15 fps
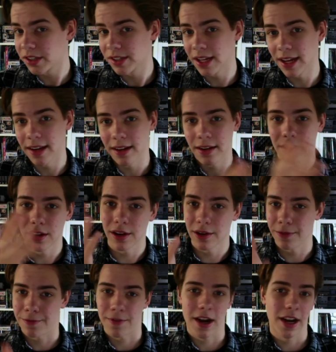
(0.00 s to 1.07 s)
then a lot
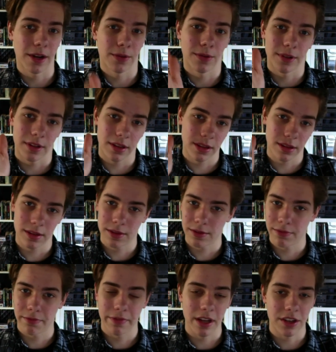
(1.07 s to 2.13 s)
of vinyl and
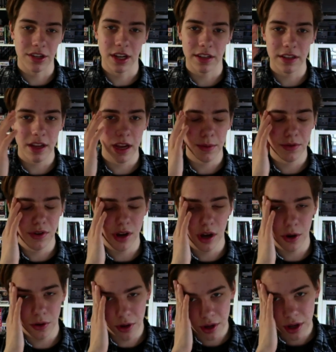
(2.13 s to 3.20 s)
VHS tapes, you know.